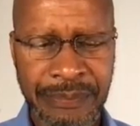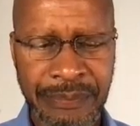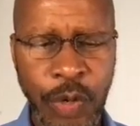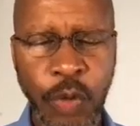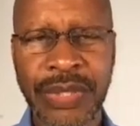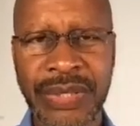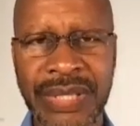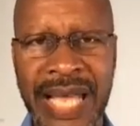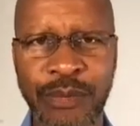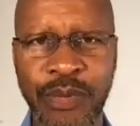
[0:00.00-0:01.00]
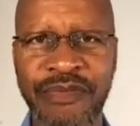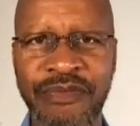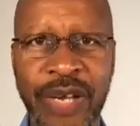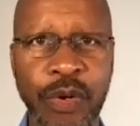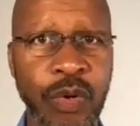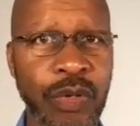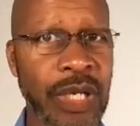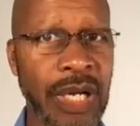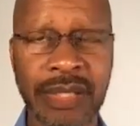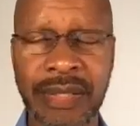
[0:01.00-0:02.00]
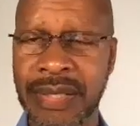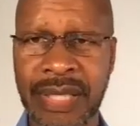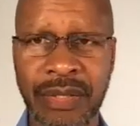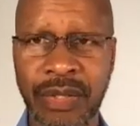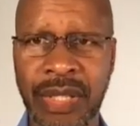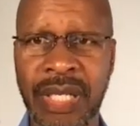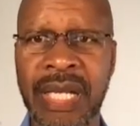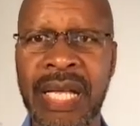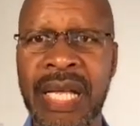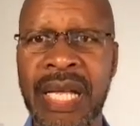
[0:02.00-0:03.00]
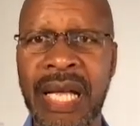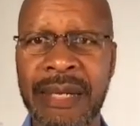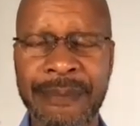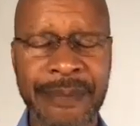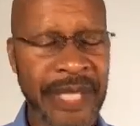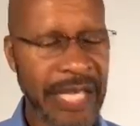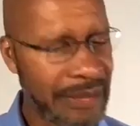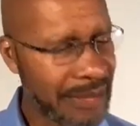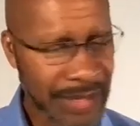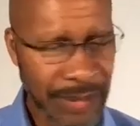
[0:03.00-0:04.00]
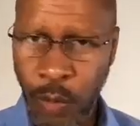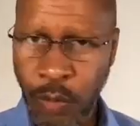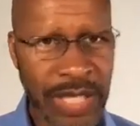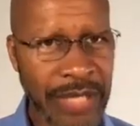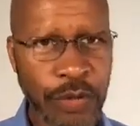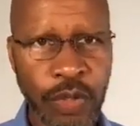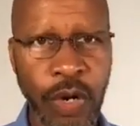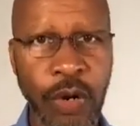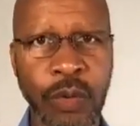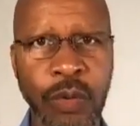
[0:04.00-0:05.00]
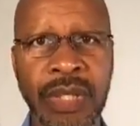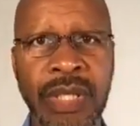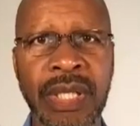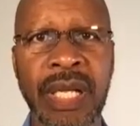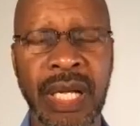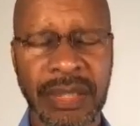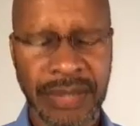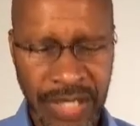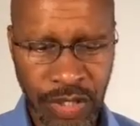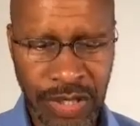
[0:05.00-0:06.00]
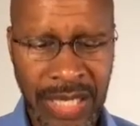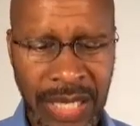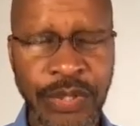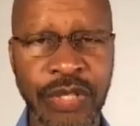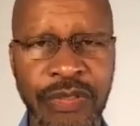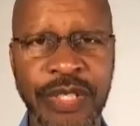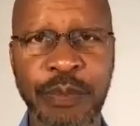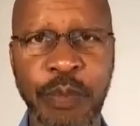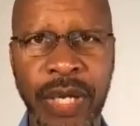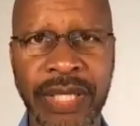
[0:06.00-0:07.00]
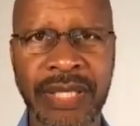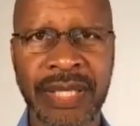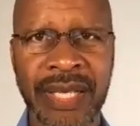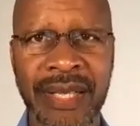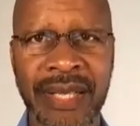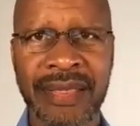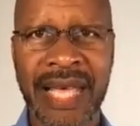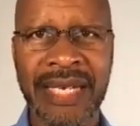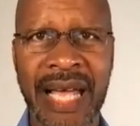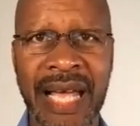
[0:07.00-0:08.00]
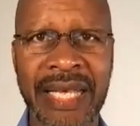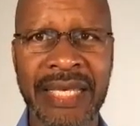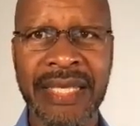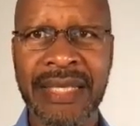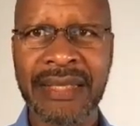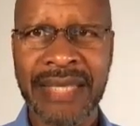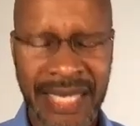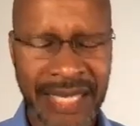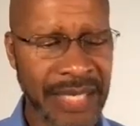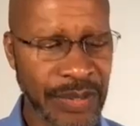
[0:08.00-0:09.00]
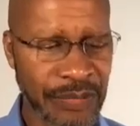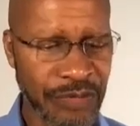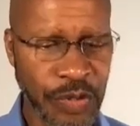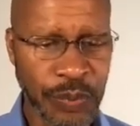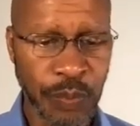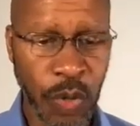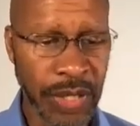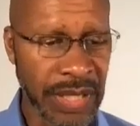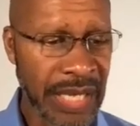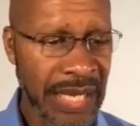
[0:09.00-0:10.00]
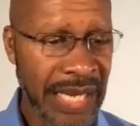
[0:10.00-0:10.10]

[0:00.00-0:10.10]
Moses had with Pharaoh, God had said, look, he won't let you go until it comes to this point that I take his firstborn.